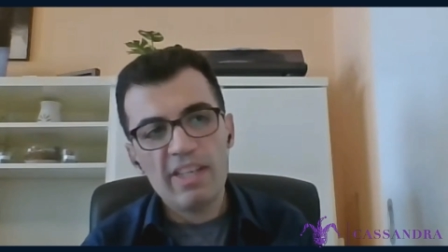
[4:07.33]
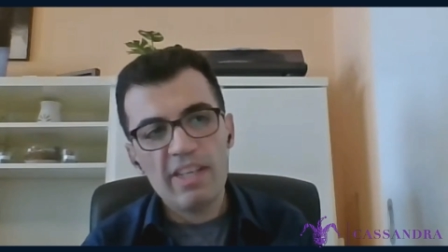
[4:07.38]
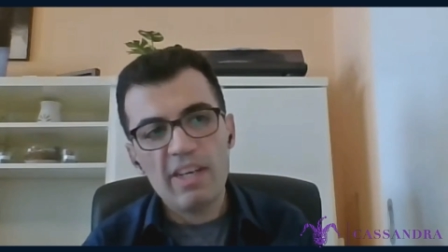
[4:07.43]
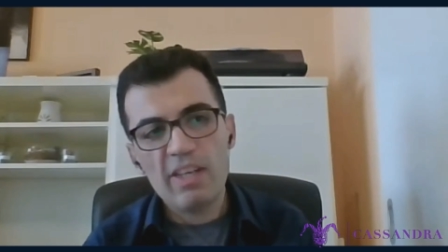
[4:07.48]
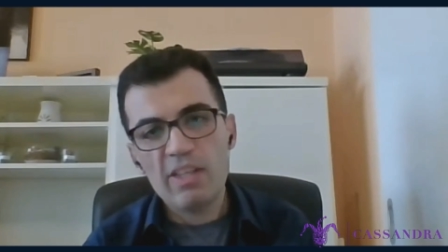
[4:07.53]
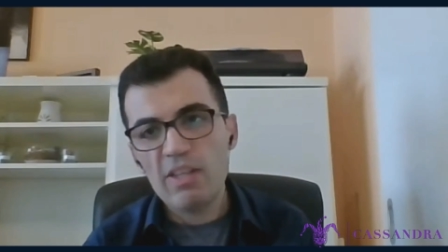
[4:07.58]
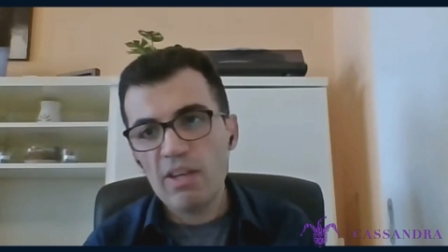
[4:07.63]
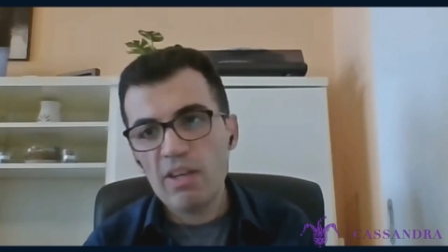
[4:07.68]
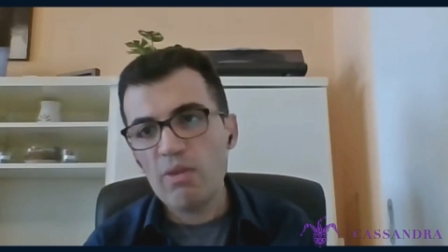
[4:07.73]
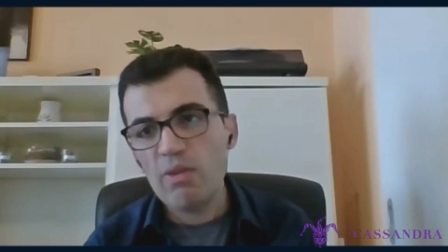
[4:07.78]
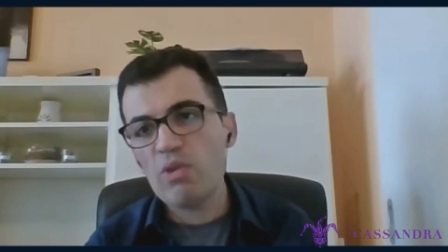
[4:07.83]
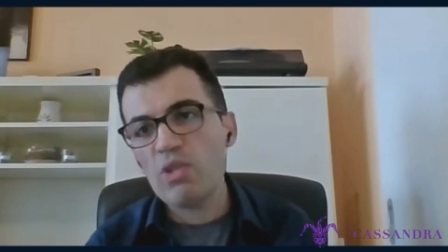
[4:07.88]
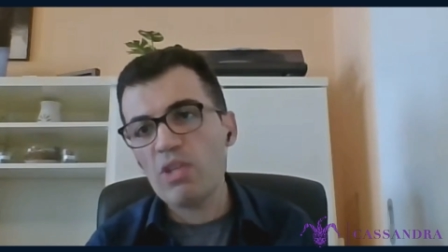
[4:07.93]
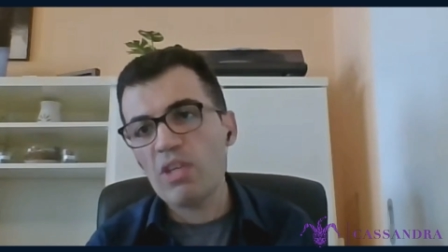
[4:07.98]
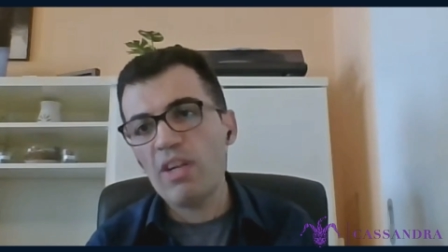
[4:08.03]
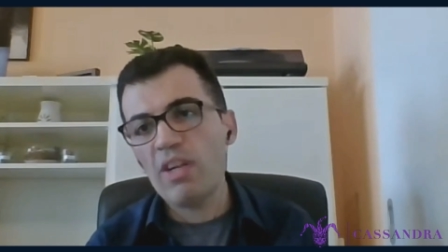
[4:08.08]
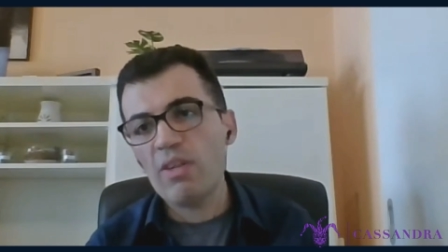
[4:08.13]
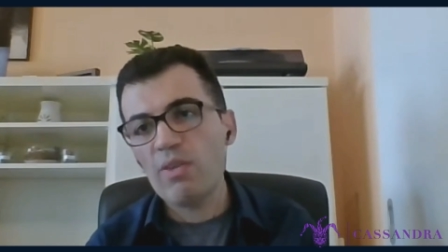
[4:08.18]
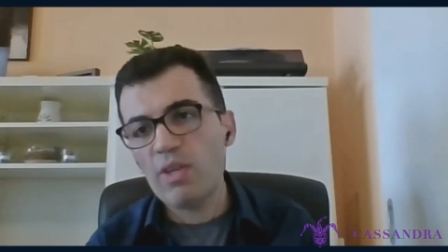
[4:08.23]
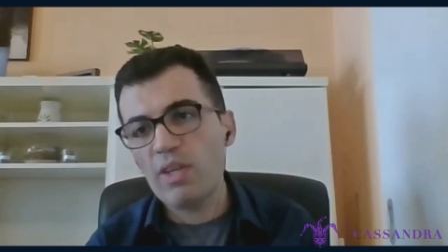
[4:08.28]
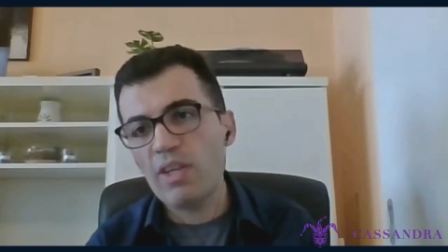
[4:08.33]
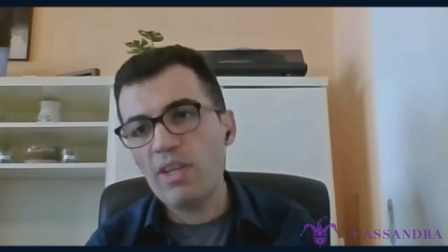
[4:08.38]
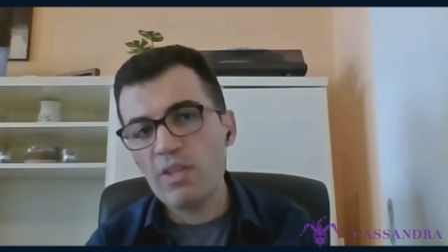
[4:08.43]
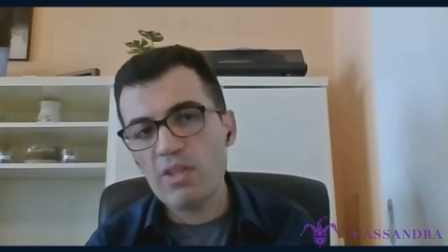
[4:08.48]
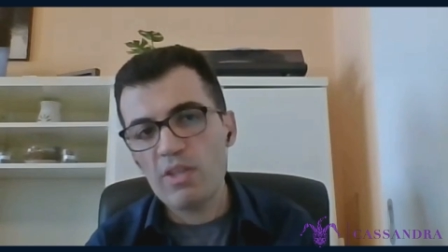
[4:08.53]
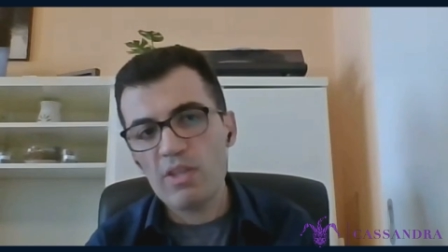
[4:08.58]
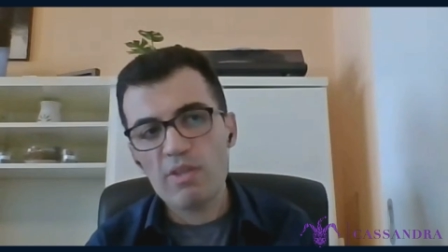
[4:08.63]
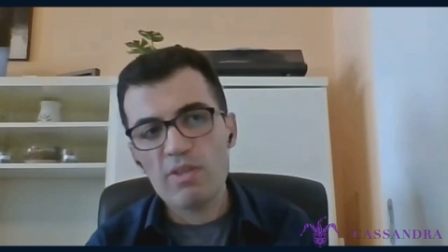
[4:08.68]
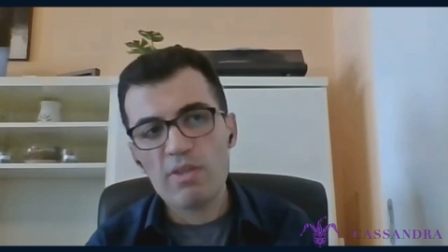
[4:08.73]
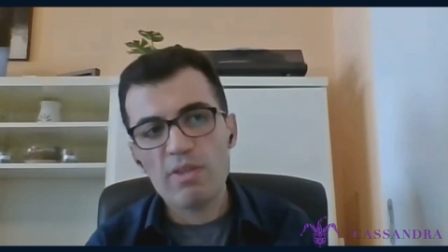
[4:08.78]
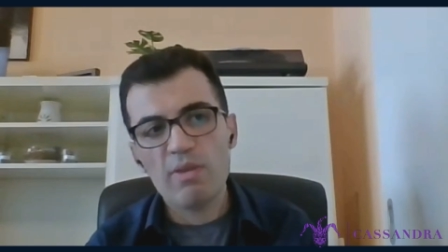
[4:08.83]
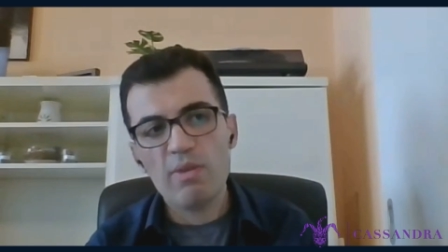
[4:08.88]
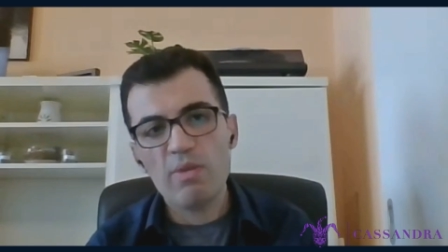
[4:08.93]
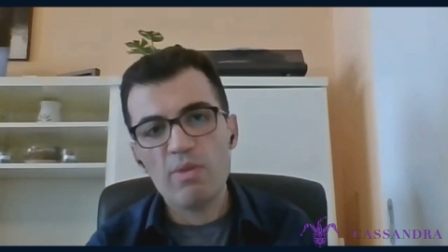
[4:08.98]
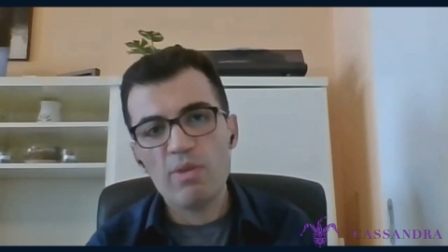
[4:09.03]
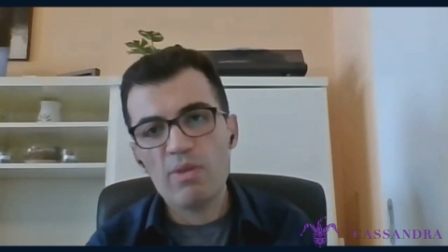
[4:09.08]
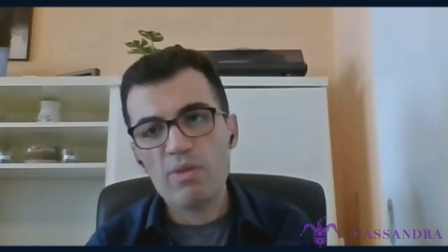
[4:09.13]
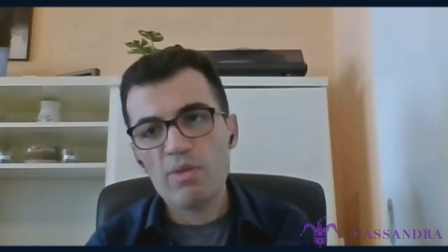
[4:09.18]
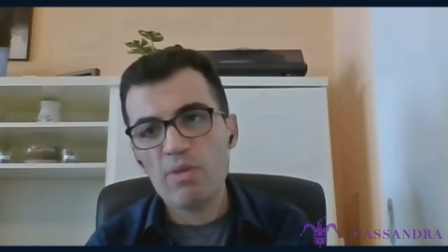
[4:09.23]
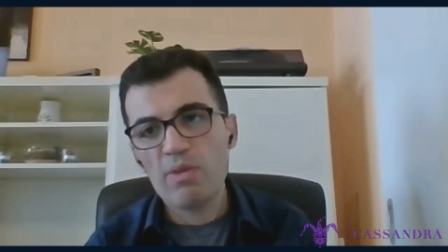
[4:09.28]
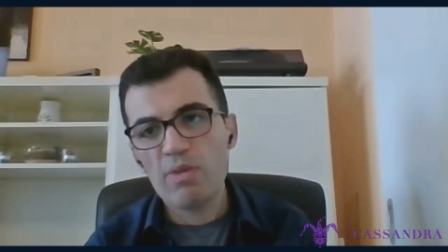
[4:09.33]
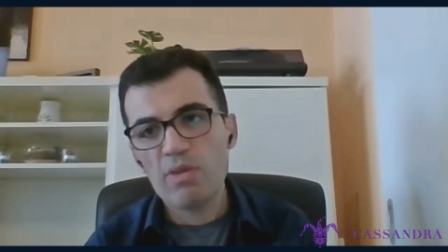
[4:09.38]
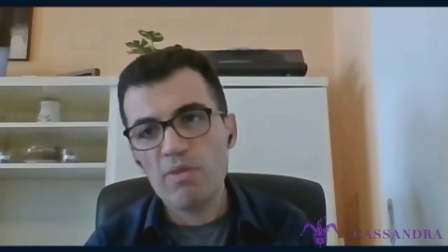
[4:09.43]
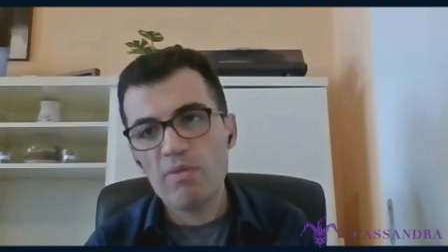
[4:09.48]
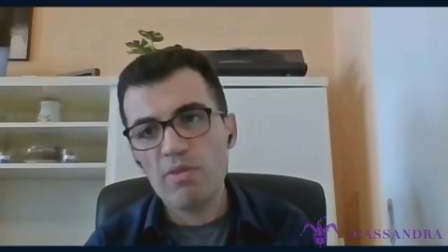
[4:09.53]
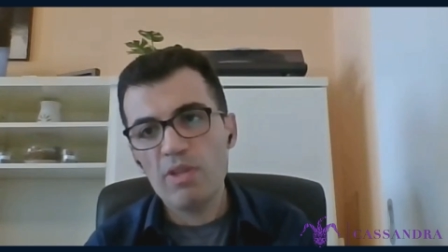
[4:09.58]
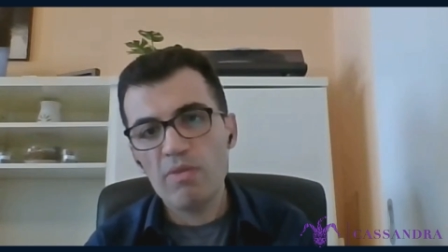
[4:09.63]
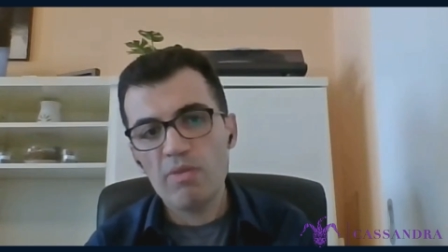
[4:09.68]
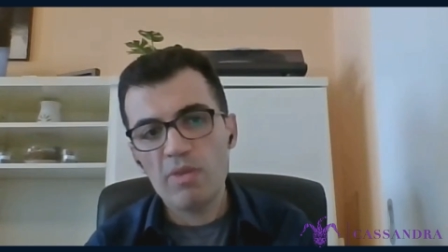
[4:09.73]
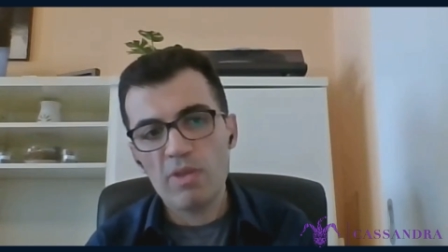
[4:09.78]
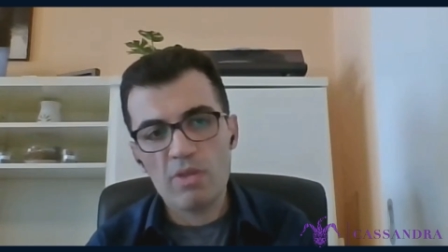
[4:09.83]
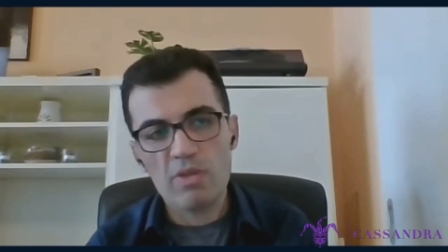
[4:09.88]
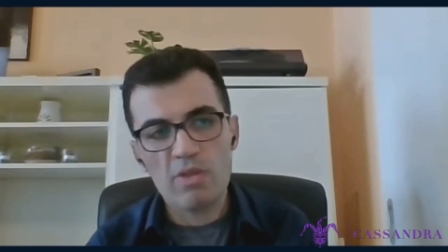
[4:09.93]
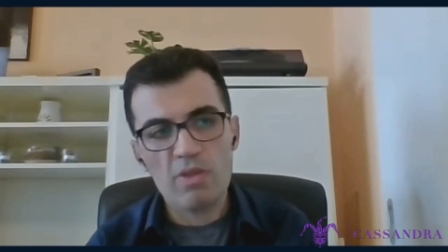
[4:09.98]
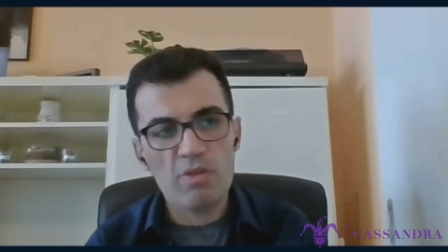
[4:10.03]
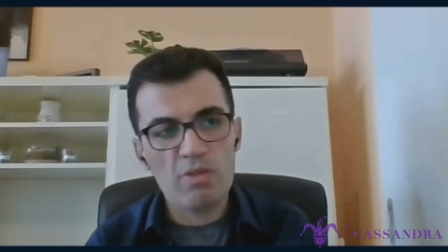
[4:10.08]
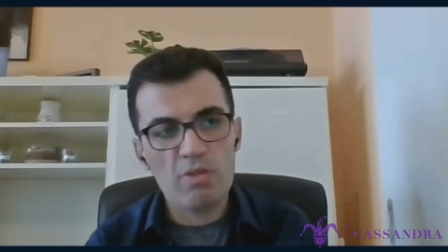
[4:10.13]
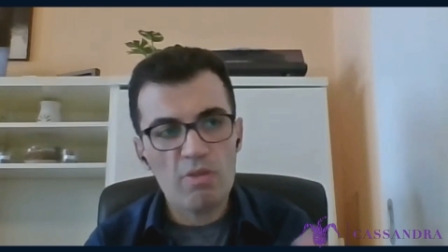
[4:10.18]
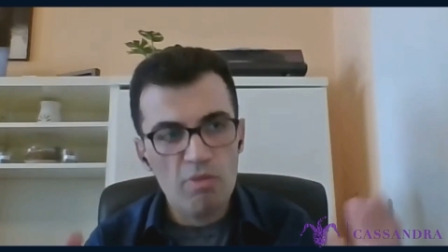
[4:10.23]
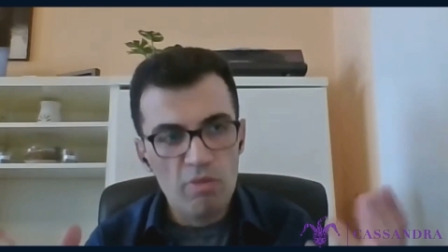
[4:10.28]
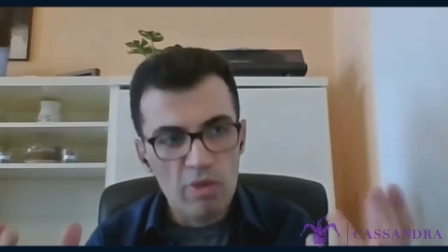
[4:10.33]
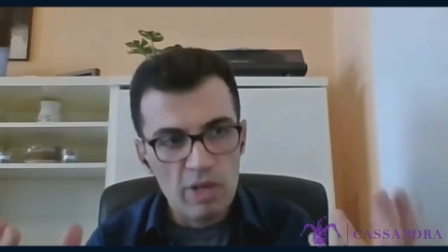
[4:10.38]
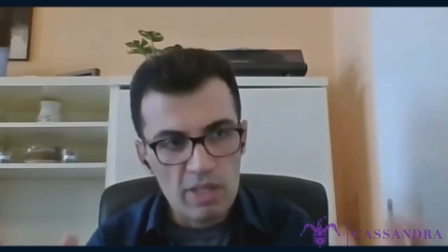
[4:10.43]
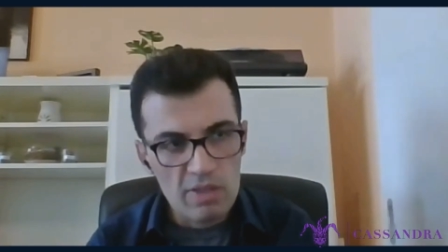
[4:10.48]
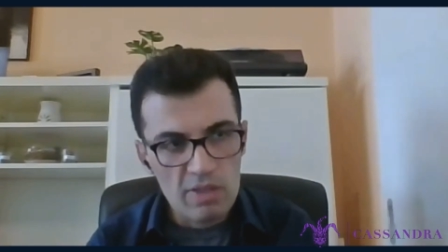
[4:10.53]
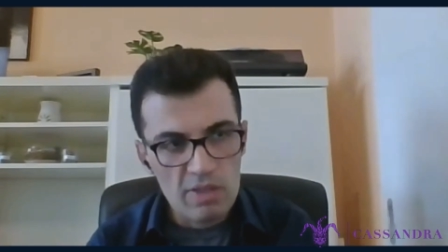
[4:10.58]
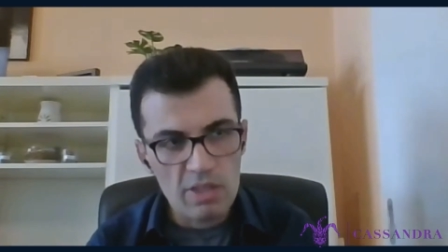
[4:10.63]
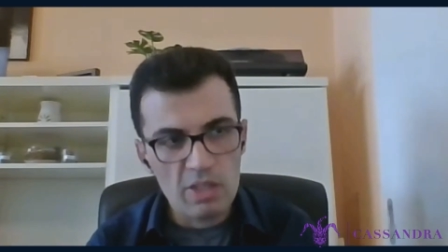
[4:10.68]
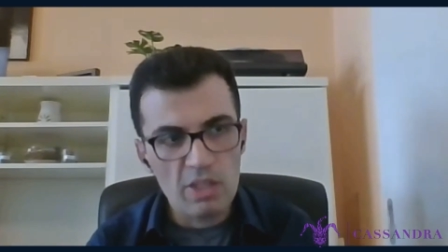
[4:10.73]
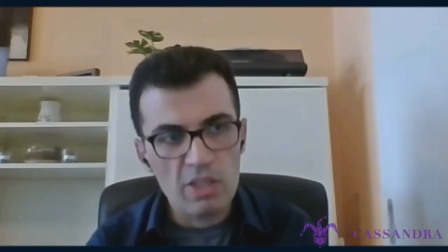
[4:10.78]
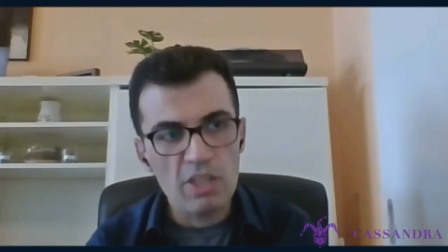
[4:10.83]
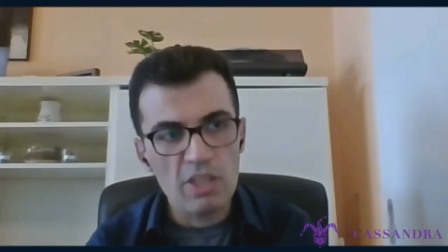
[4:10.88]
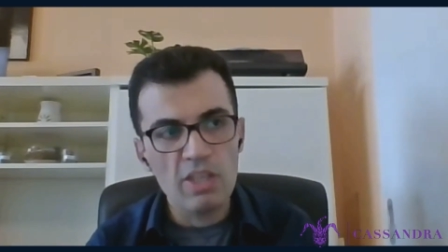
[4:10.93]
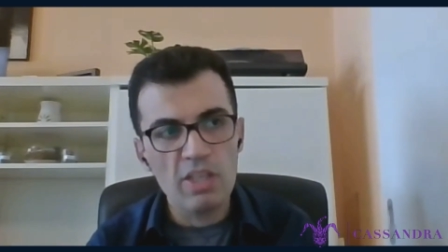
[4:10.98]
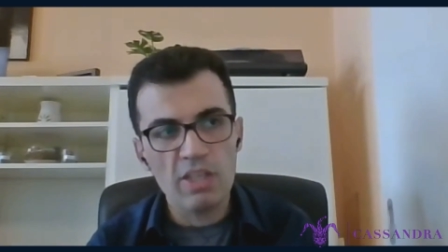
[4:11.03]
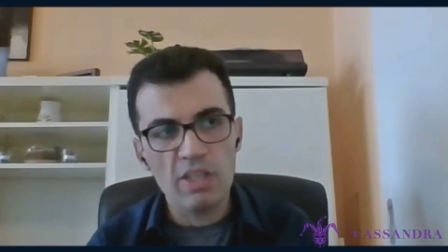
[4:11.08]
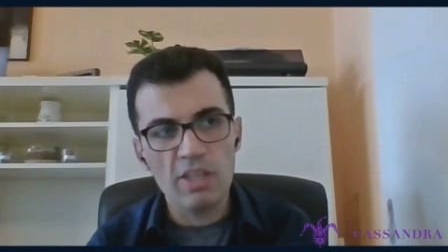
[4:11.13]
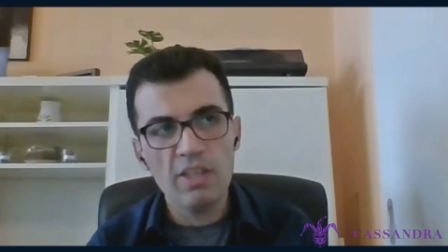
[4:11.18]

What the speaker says: ideological, religious, all this sort of differences. So what's the key